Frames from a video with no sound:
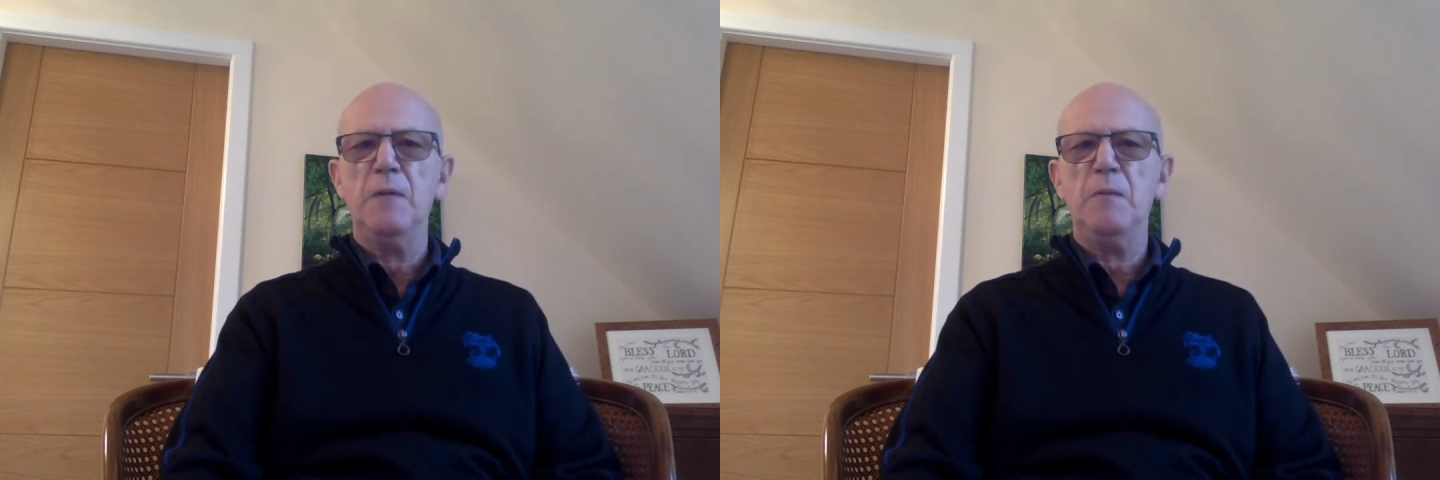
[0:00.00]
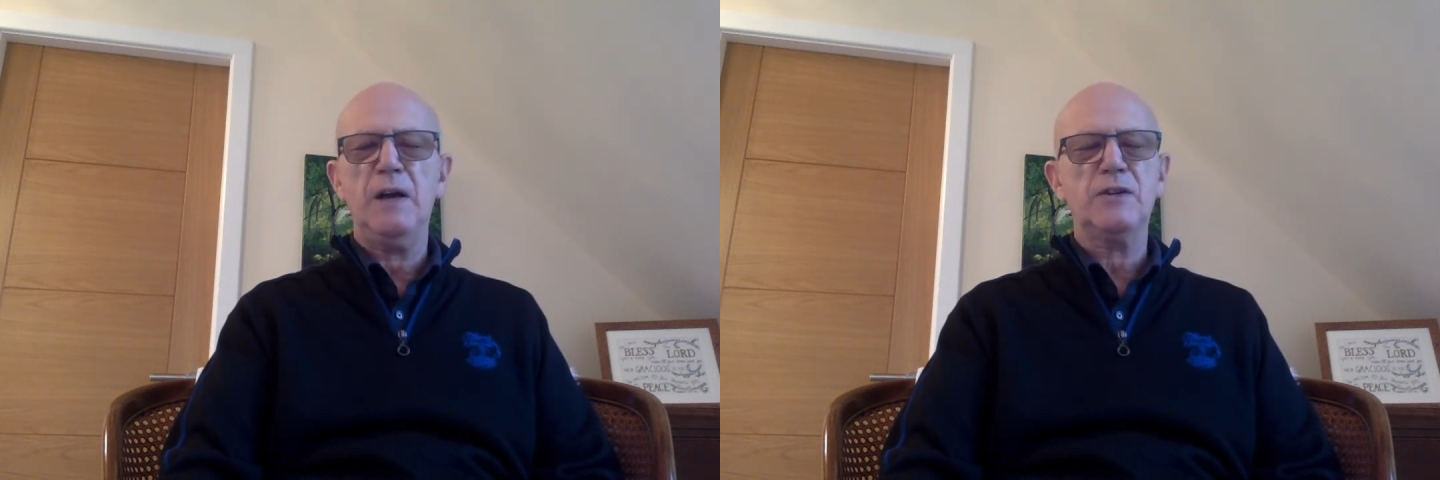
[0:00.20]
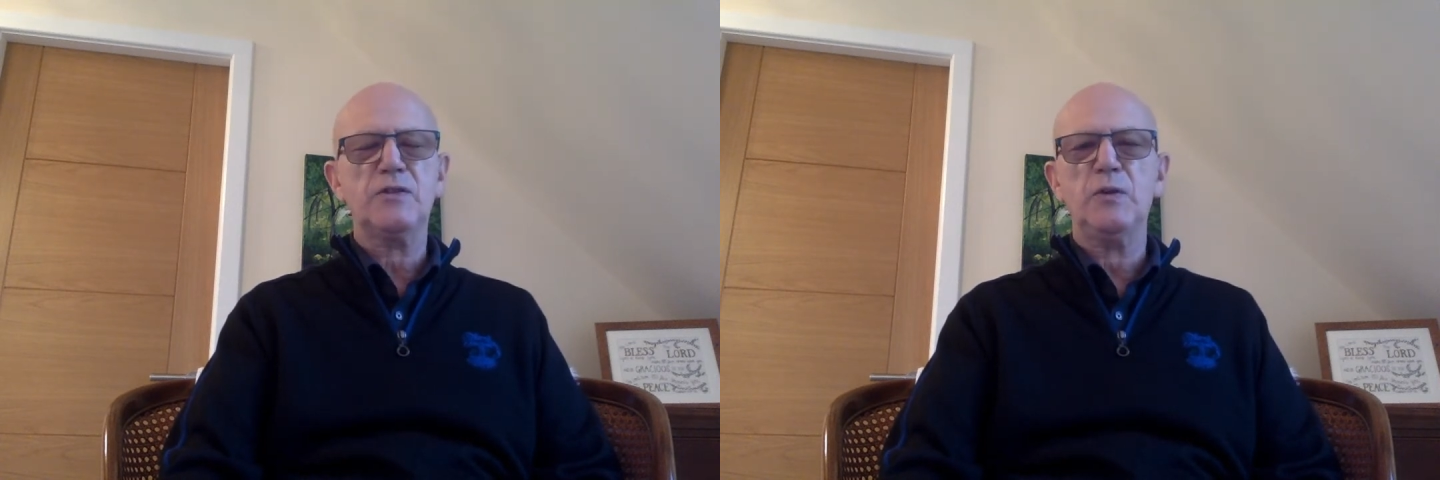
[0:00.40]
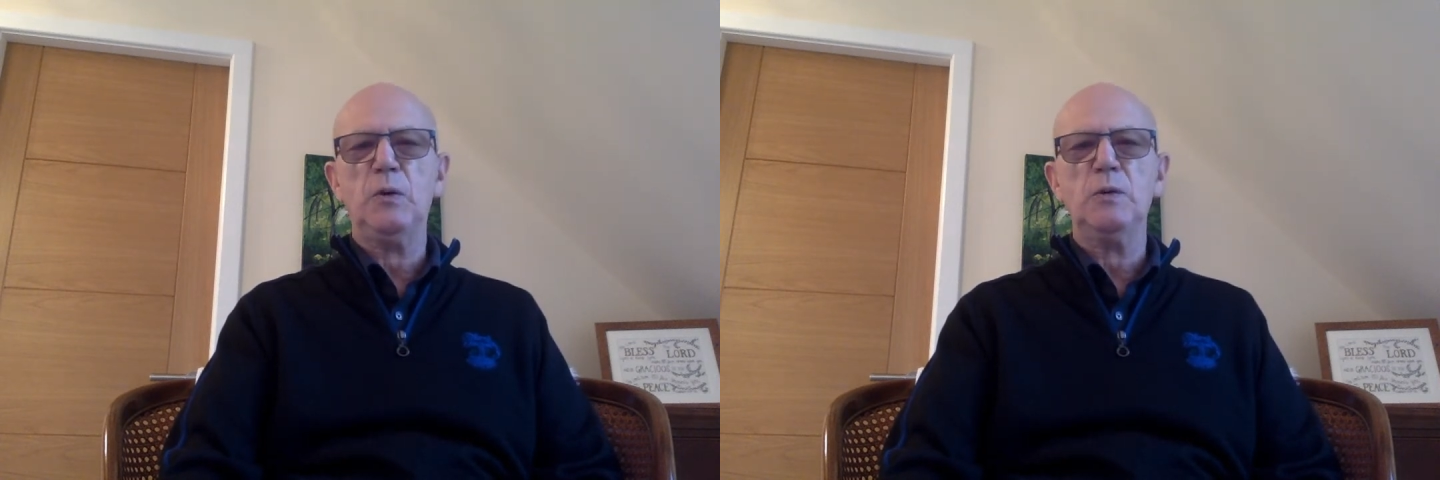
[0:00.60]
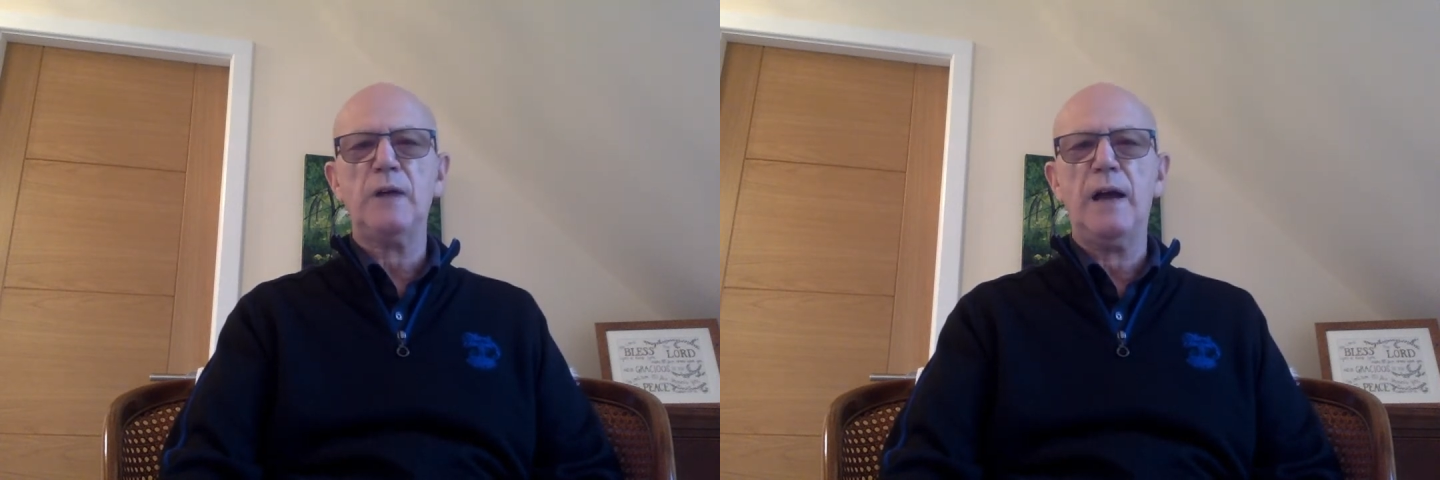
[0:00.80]
my
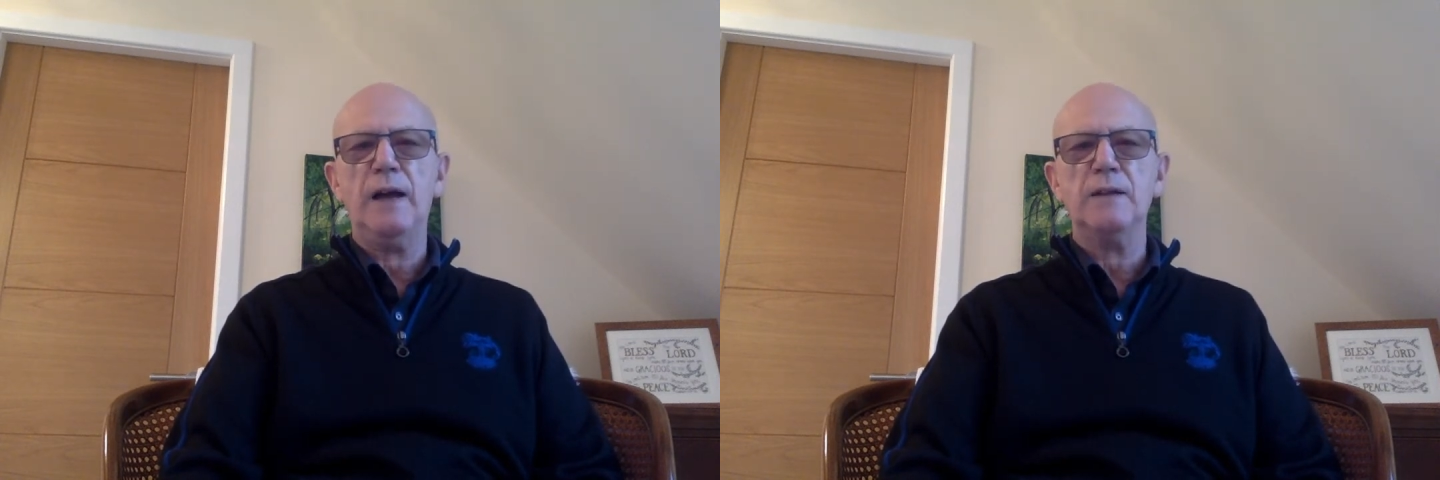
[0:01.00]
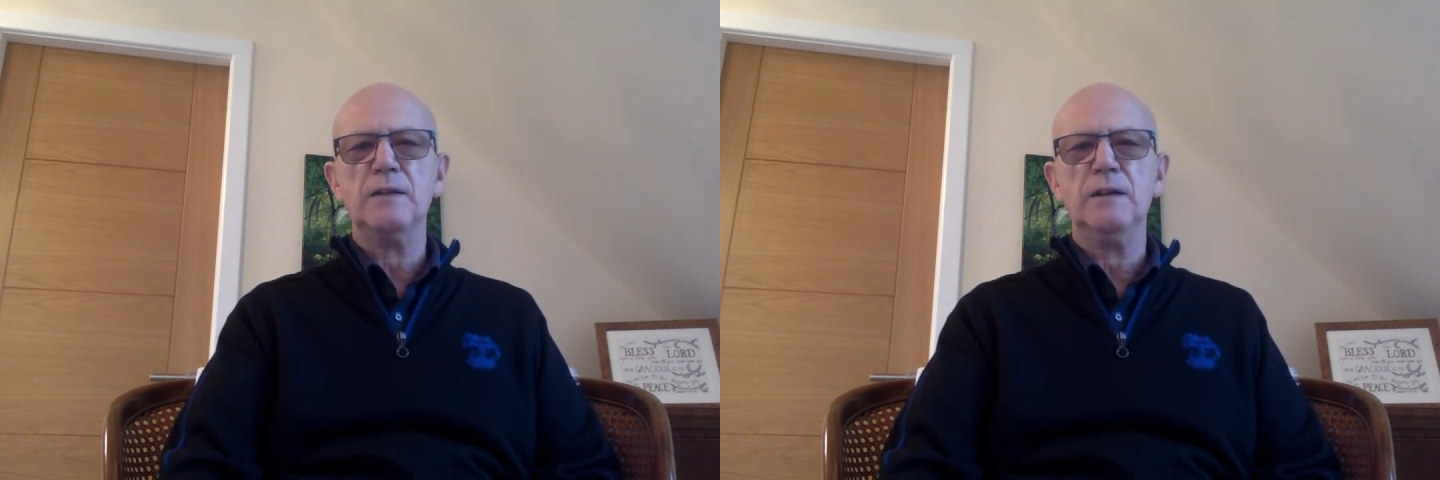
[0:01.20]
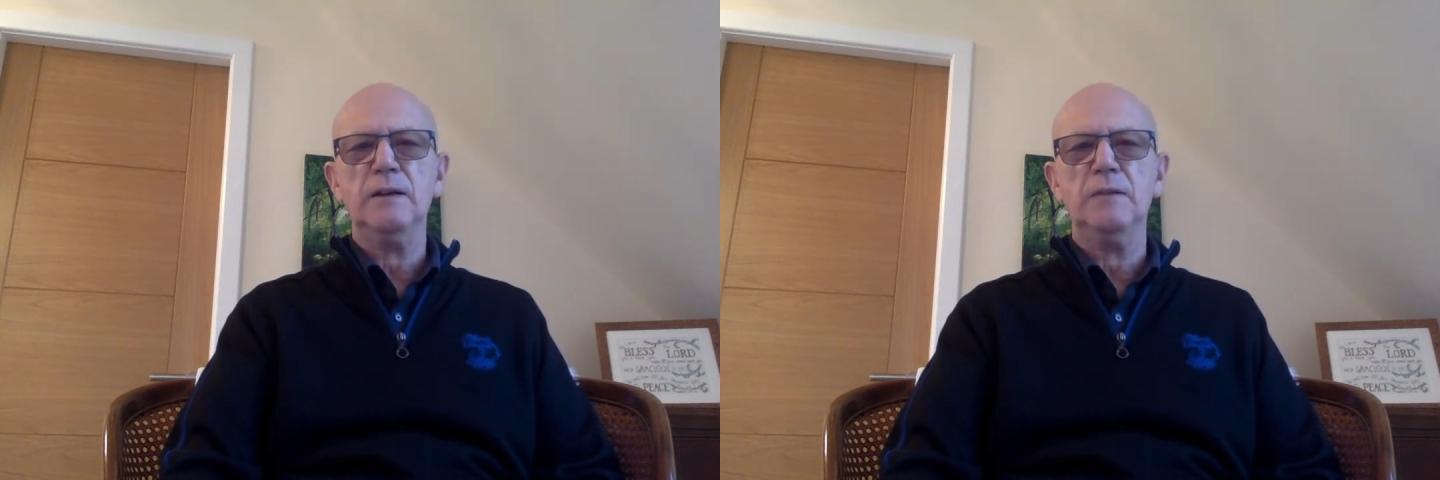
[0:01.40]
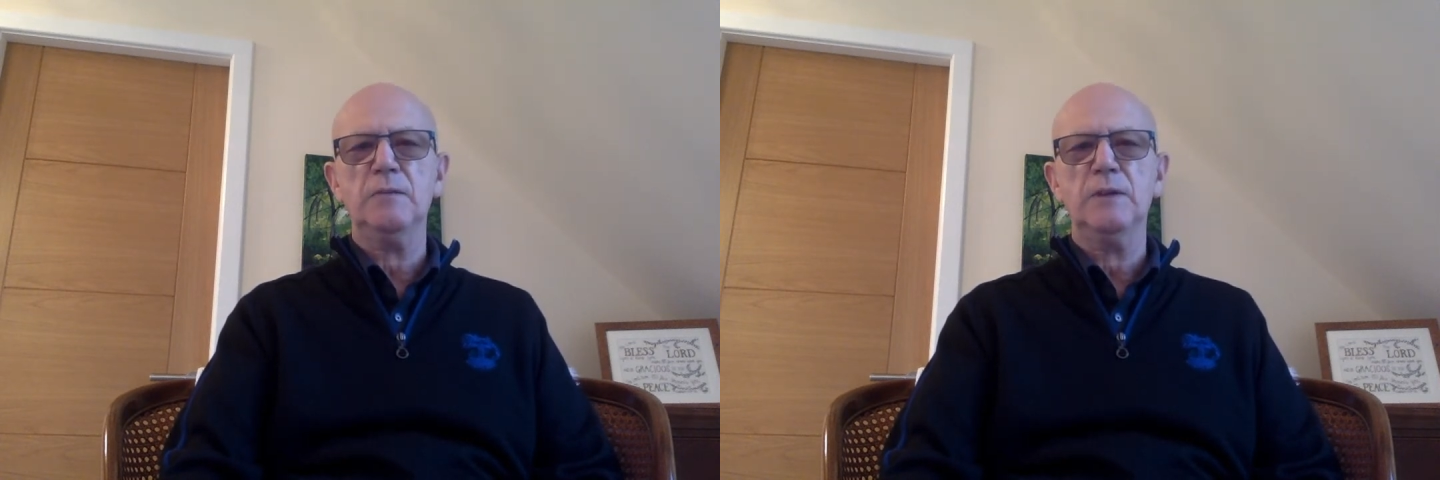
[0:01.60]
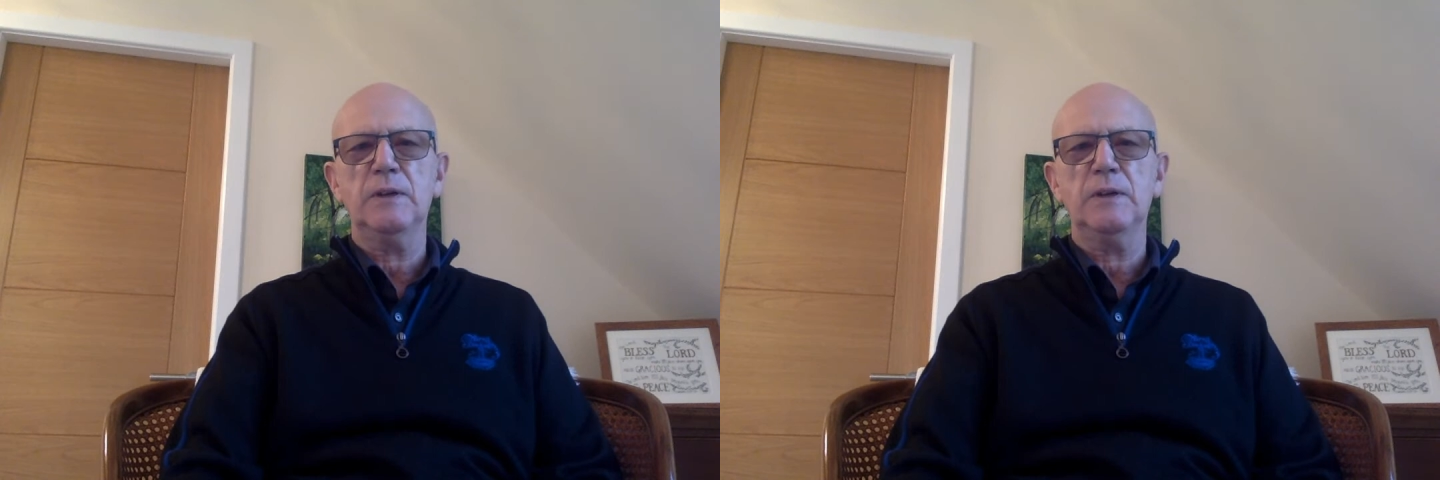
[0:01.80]
soul, to answer him.